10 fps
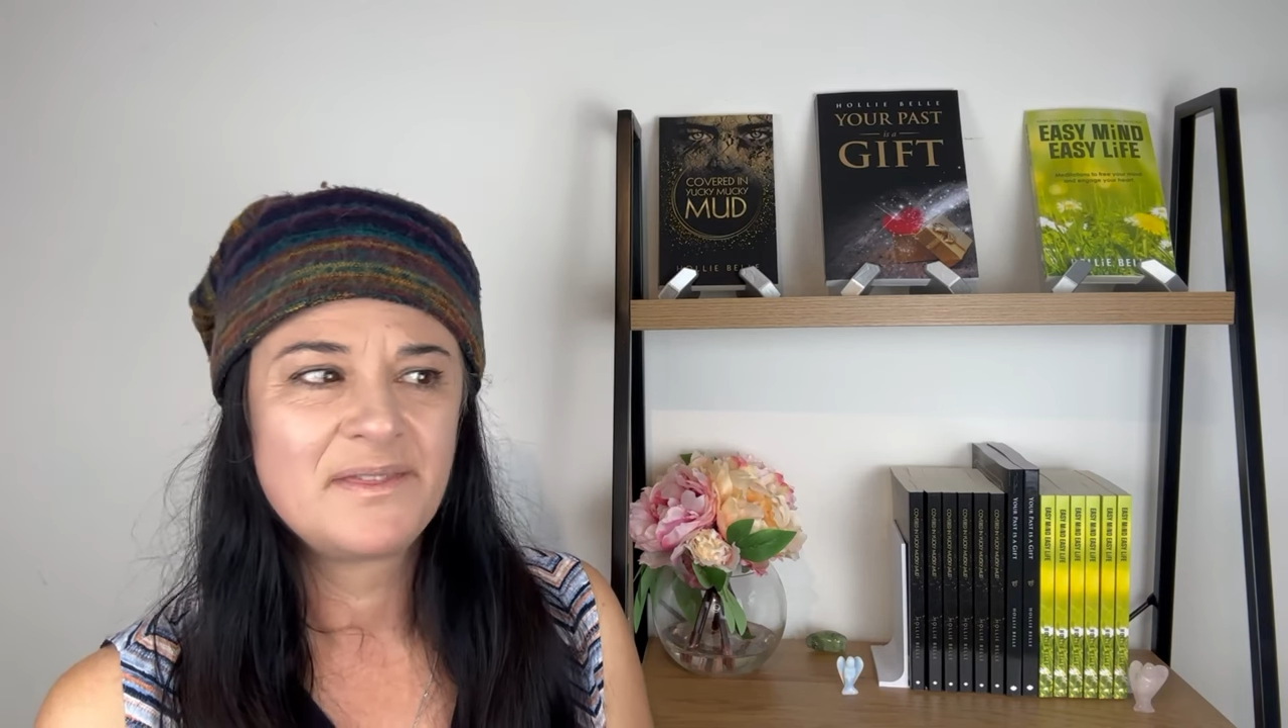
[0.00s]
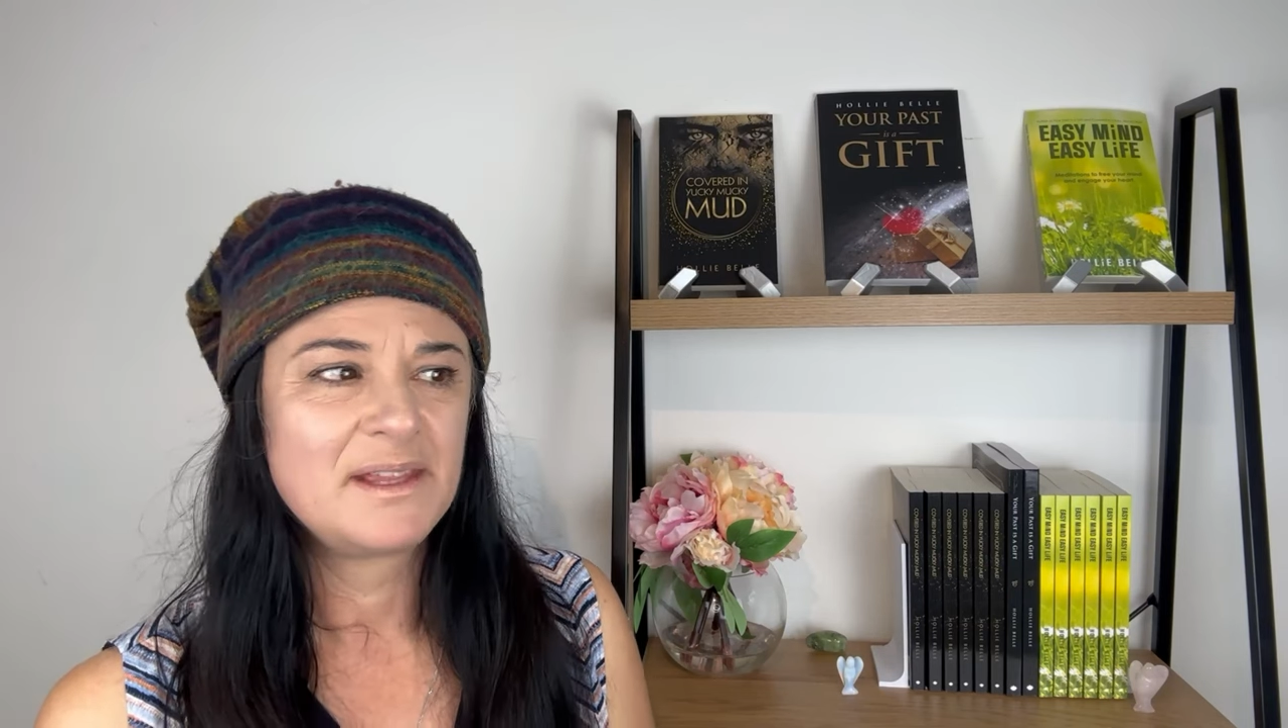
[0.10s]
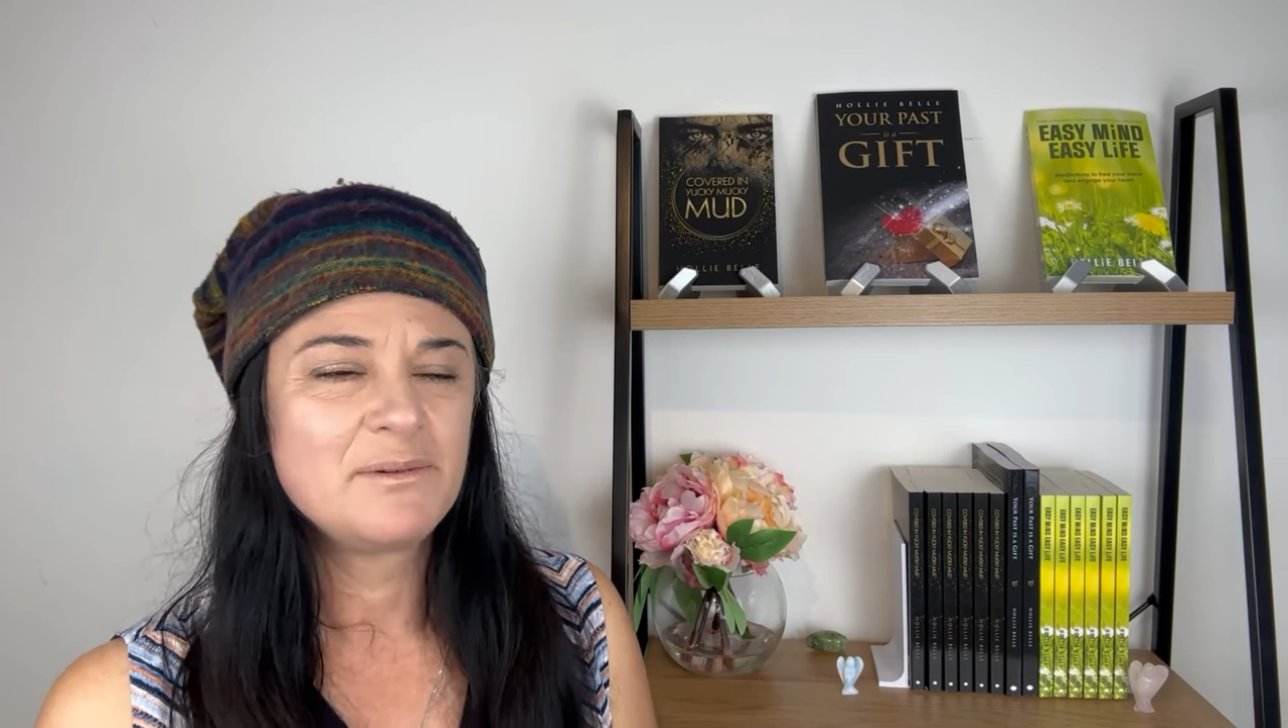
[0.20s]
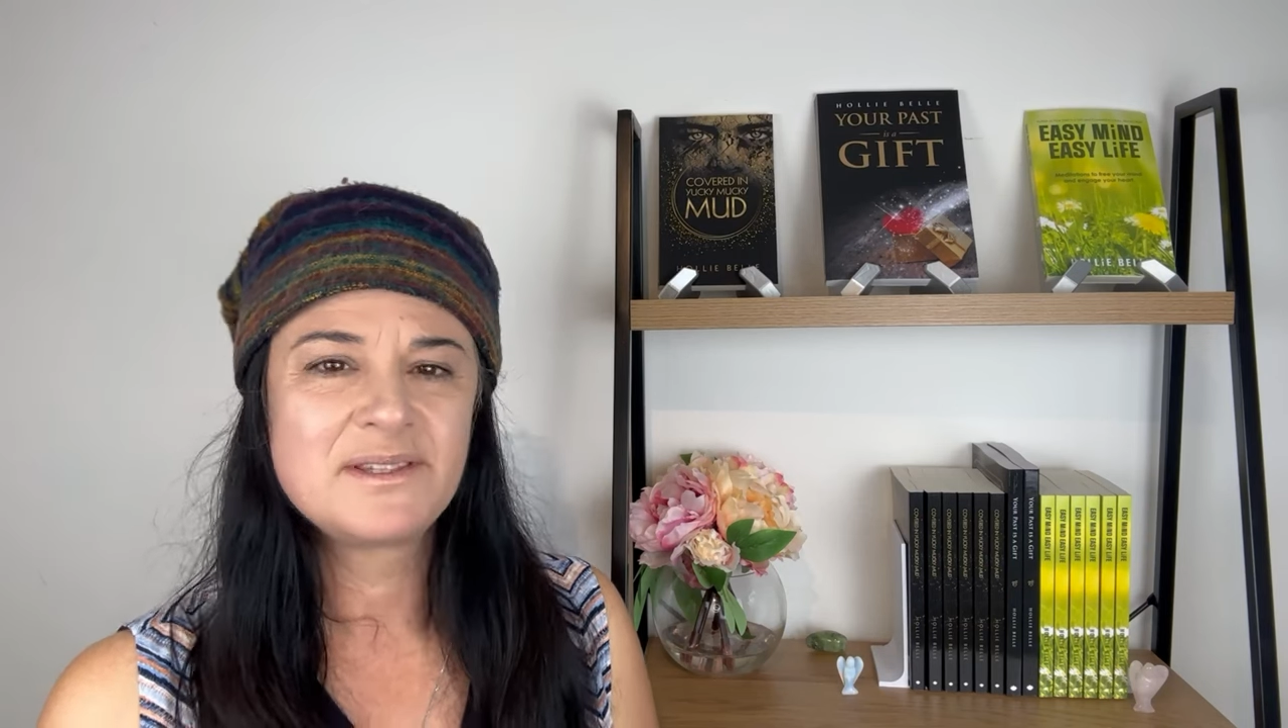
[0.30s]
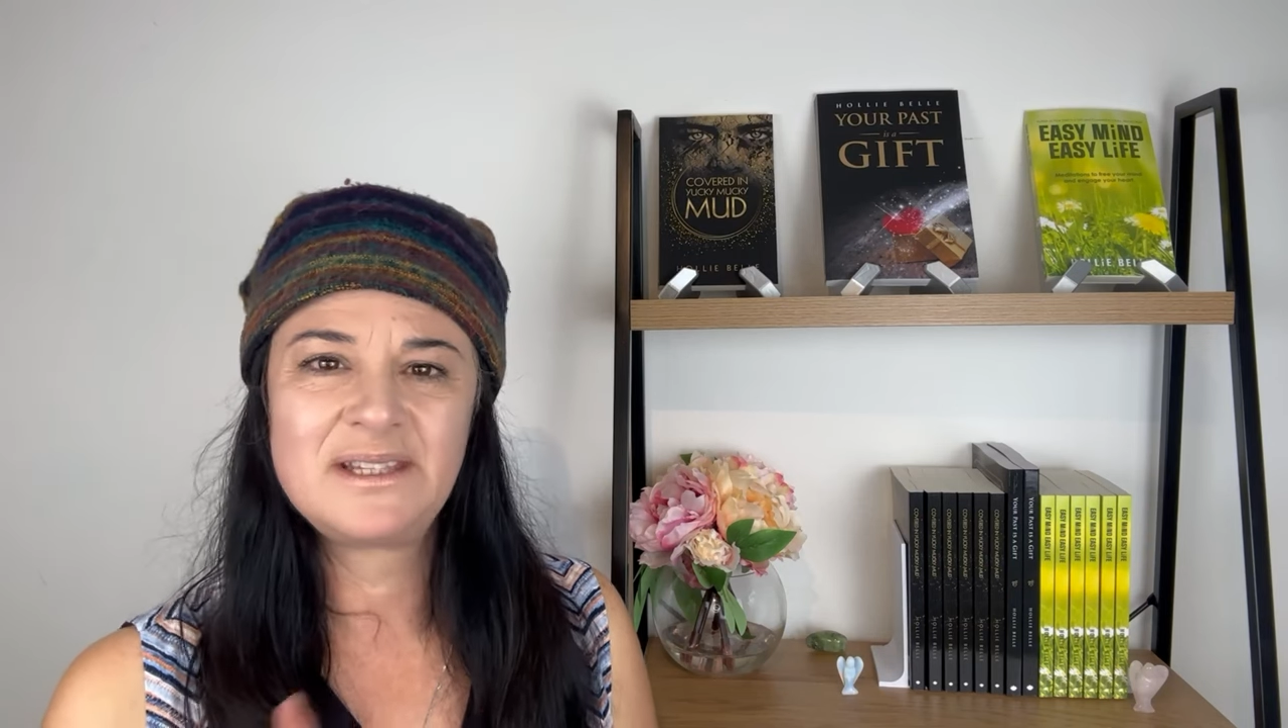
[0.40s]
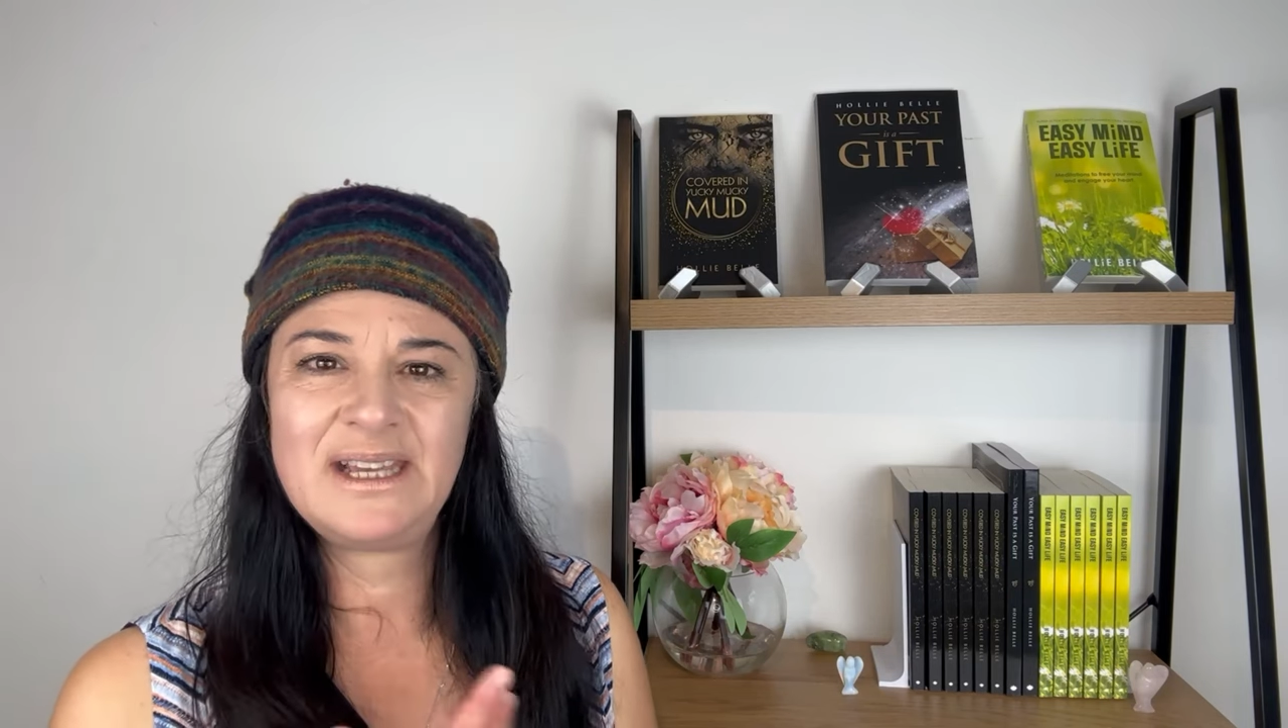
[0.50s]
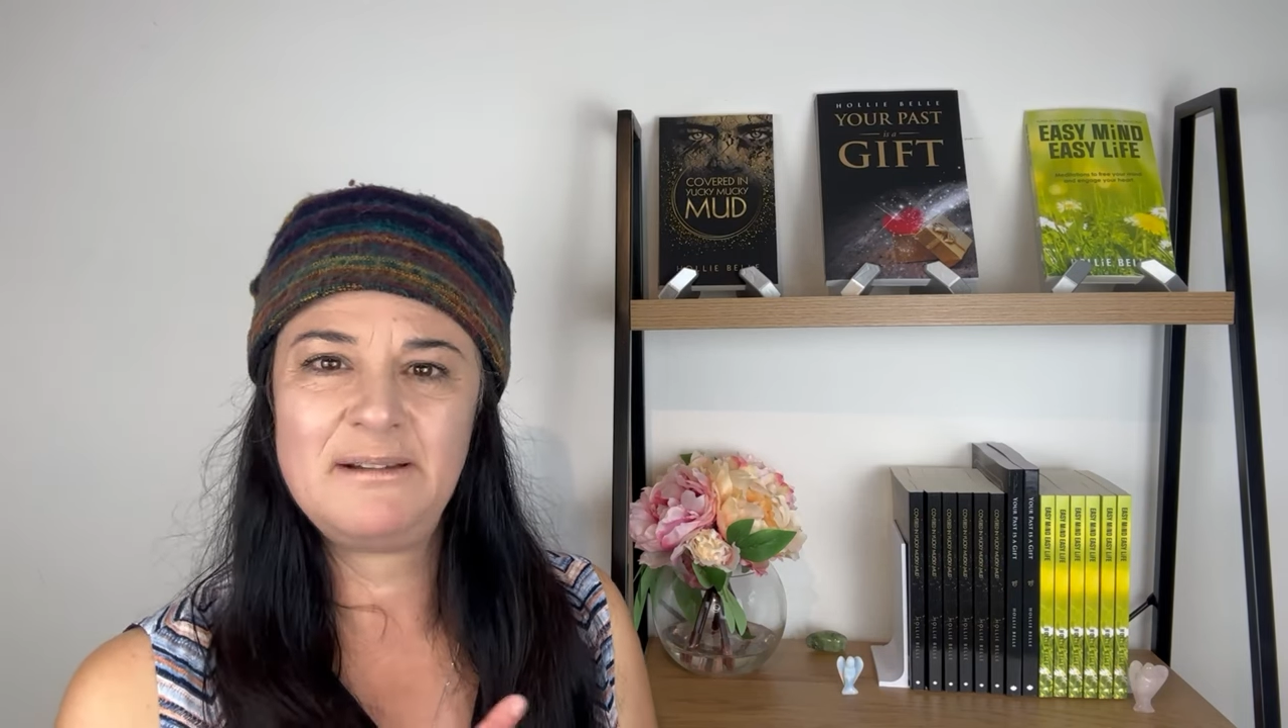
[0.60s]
there was an